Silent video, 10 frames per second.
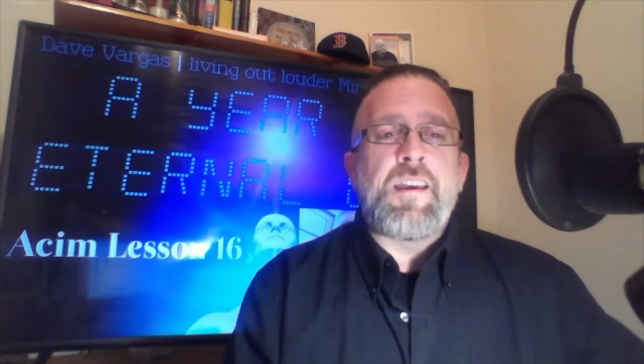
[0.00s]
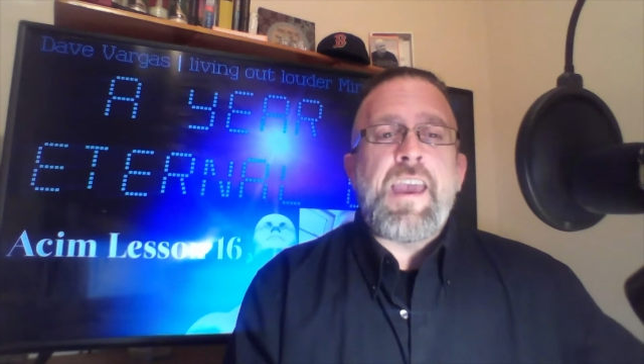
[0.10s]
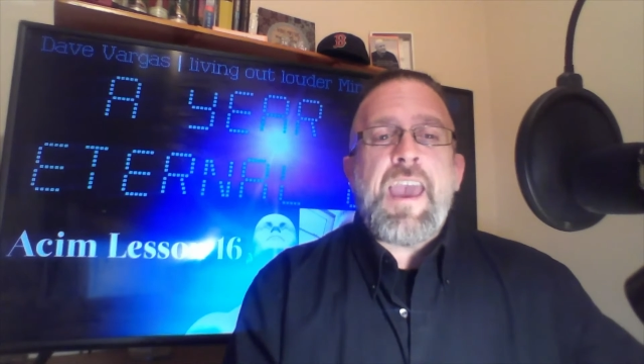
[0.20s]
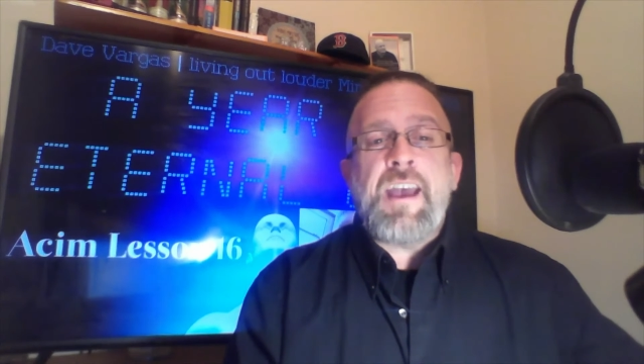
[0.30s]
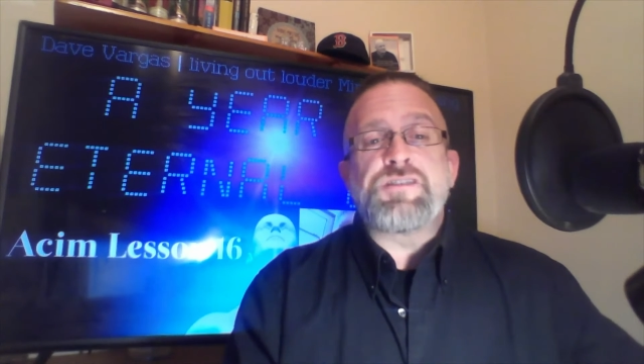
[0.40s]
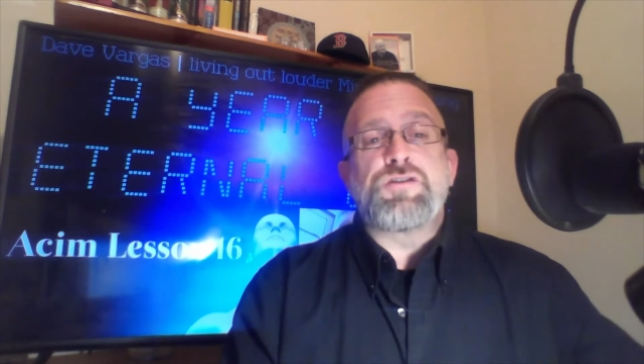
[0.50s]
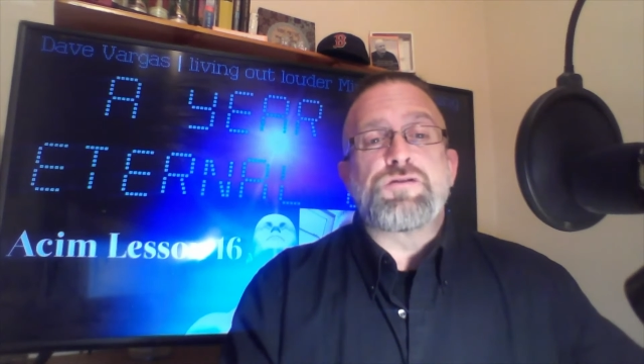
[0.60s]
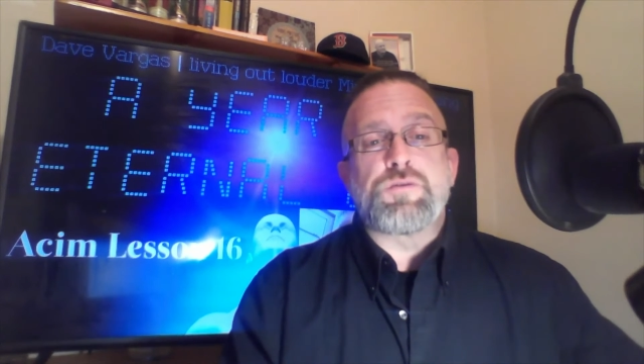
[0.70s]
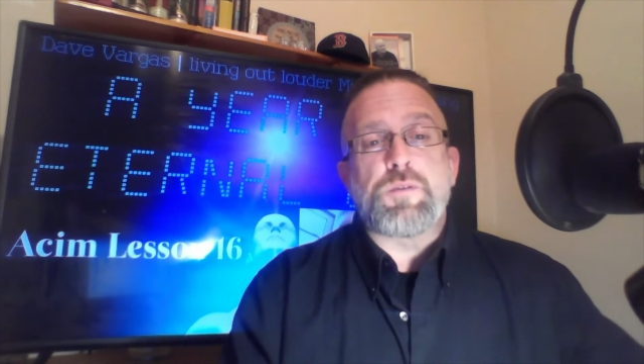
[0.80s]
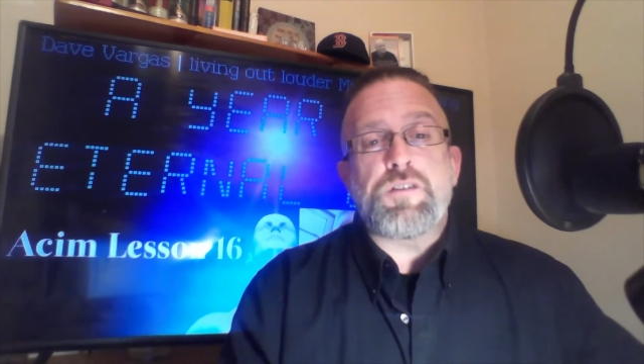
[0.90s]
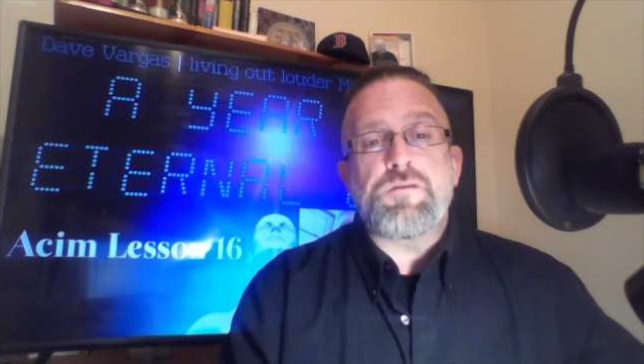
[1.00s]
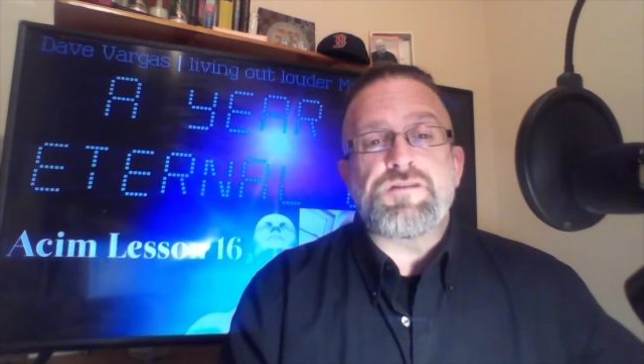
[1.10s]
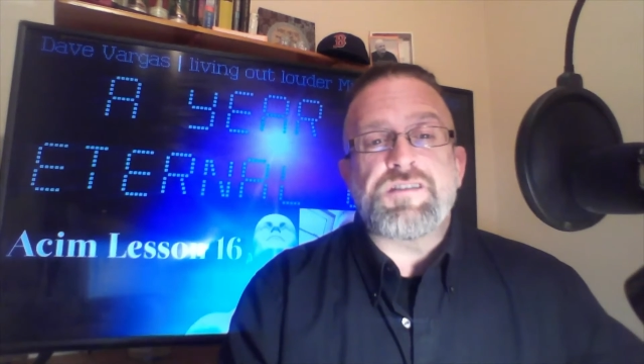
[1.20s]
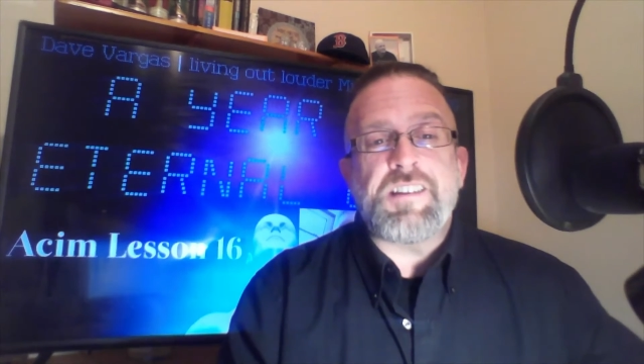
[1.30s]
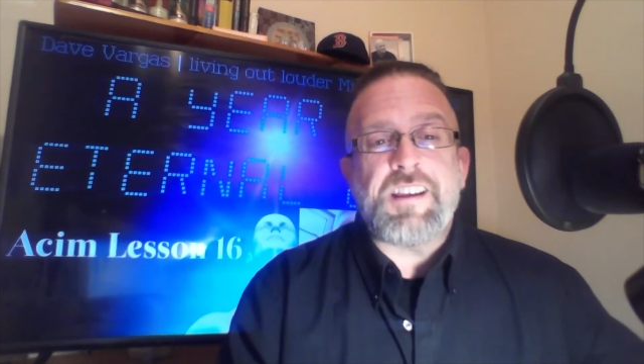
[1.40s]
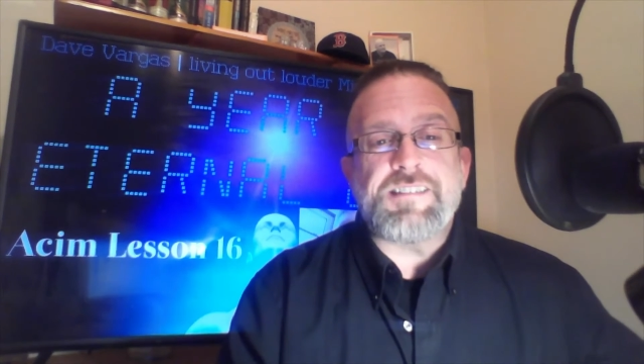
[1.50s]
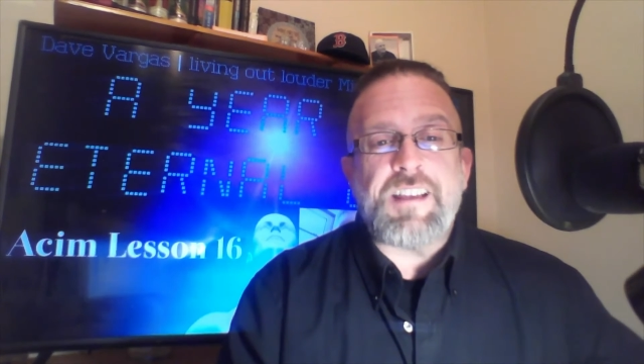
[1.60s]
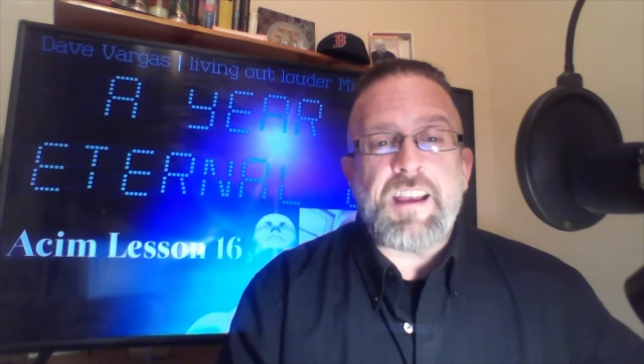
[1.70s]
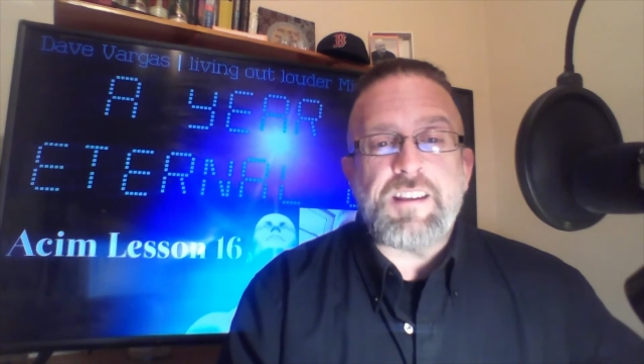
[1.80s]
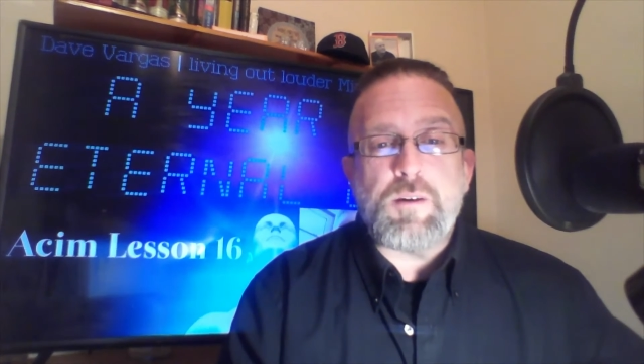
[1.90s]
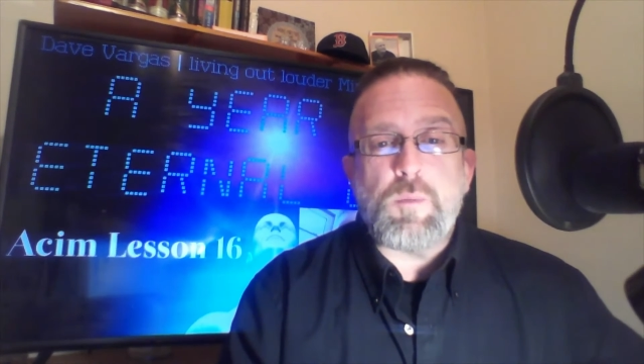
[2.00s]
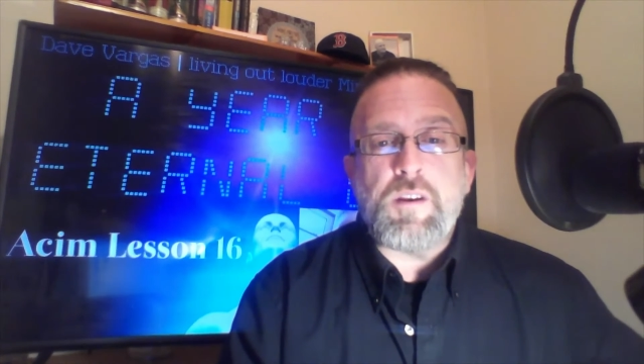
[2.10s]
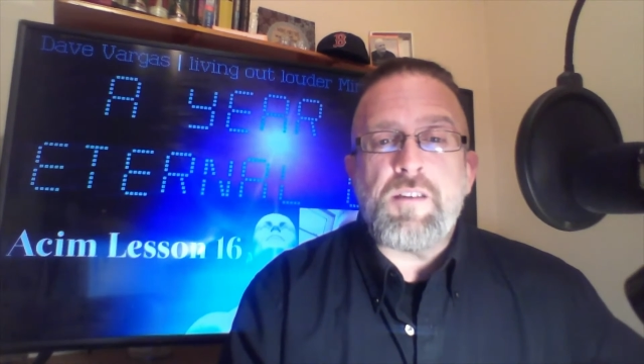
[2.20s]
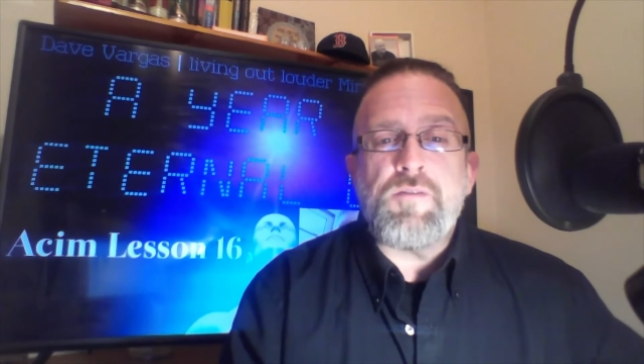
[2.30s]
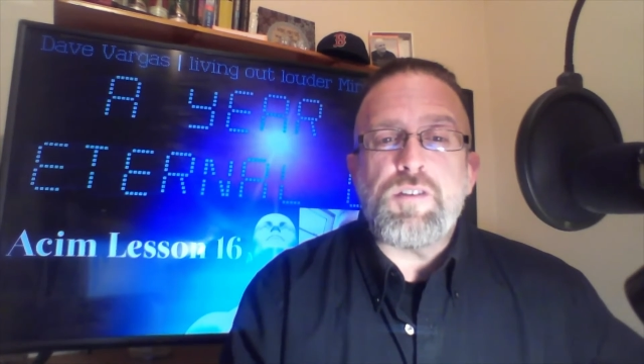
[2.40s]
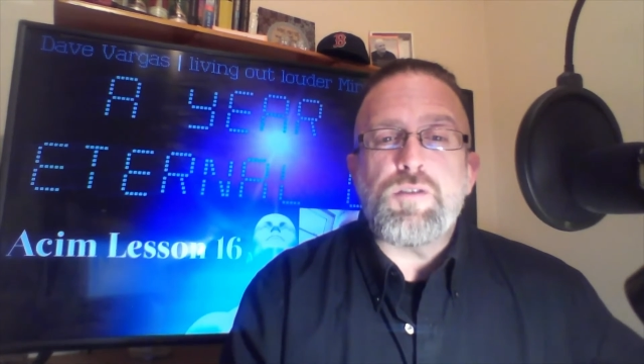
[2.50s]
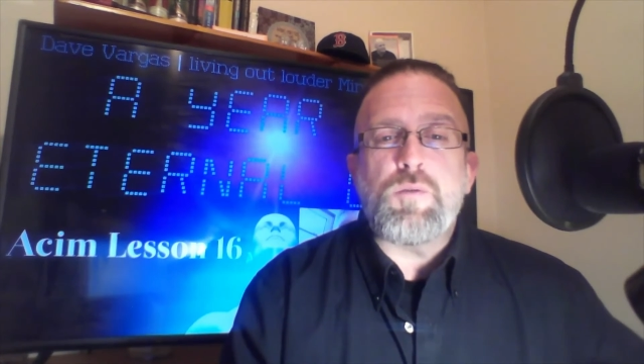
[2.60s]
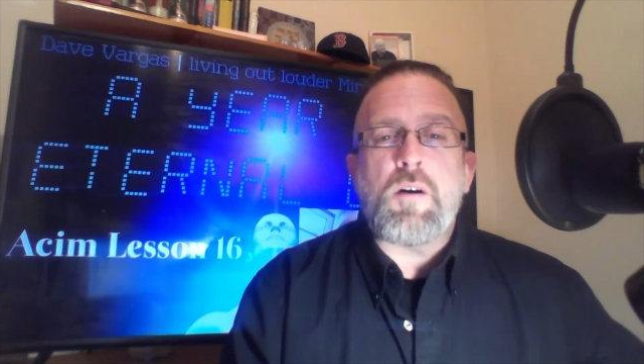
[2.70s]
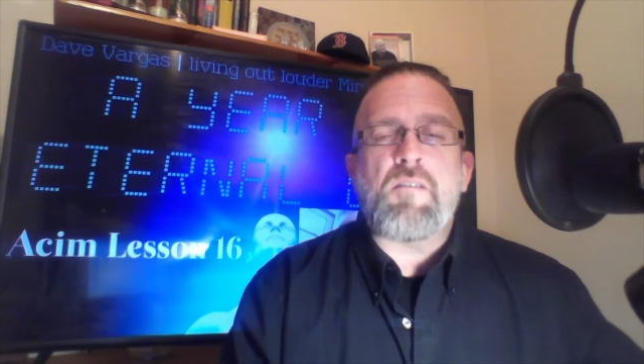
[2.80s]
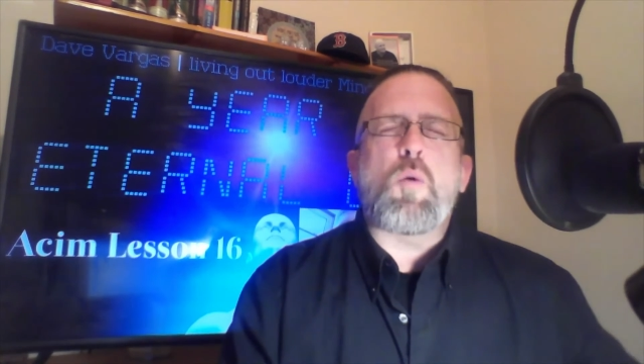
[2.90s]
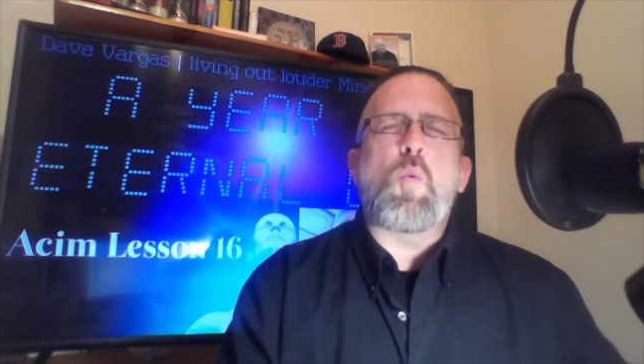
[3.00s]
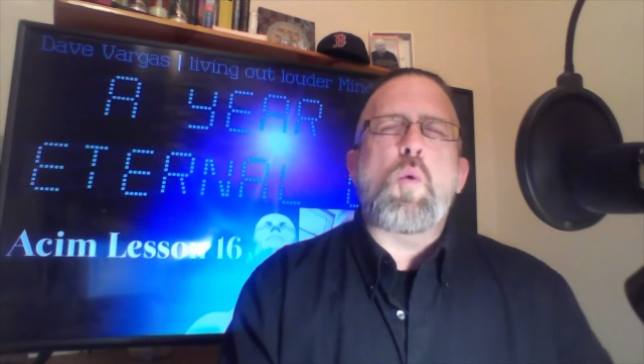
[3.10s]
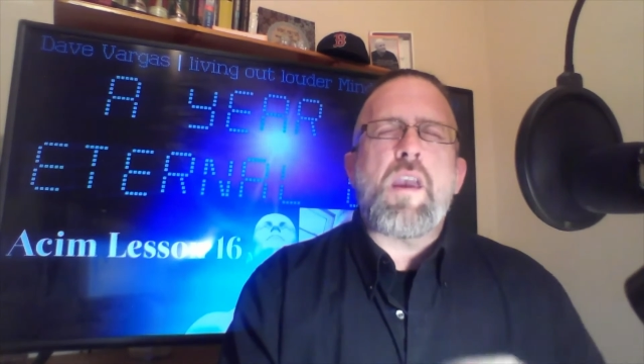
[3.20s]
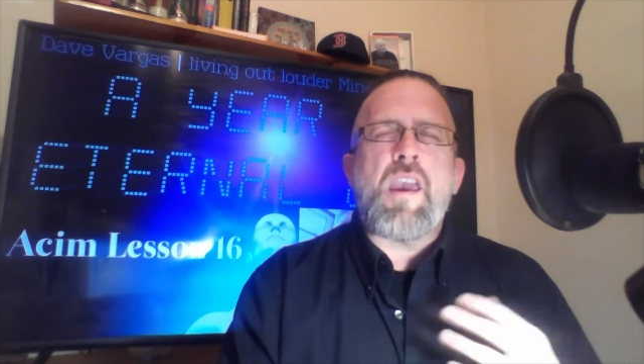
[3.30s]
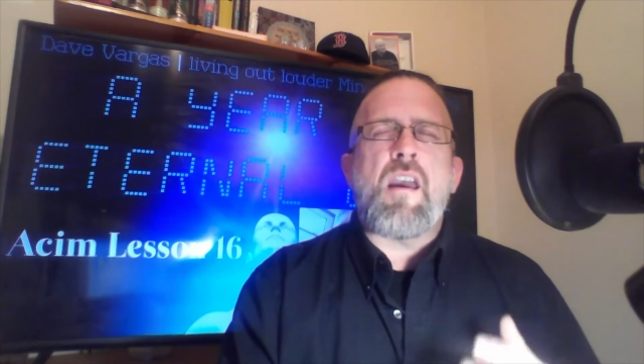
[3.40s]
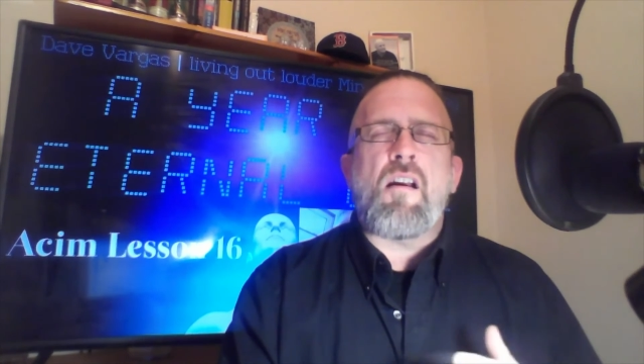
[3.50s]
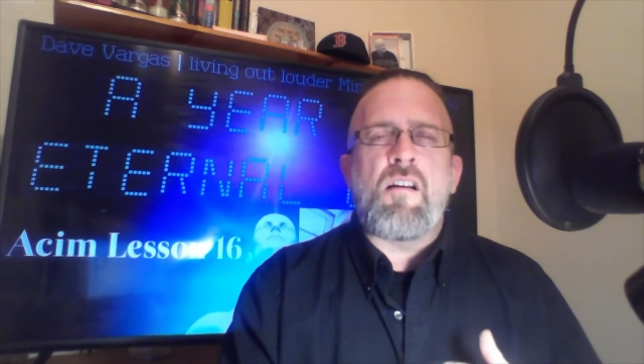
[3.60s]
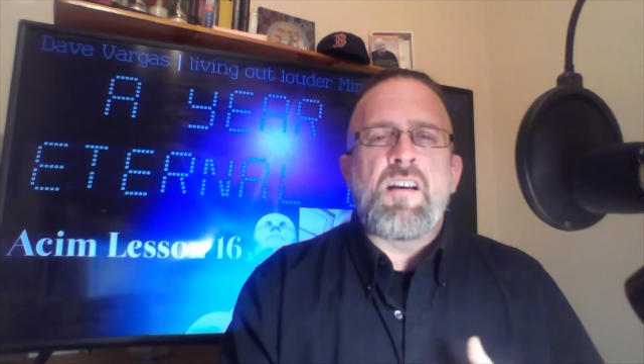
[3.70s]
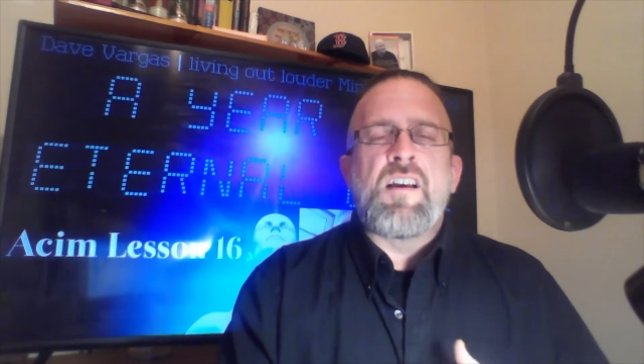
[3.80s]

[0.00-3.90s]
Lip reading: As usual, use today's idea whenever you are aware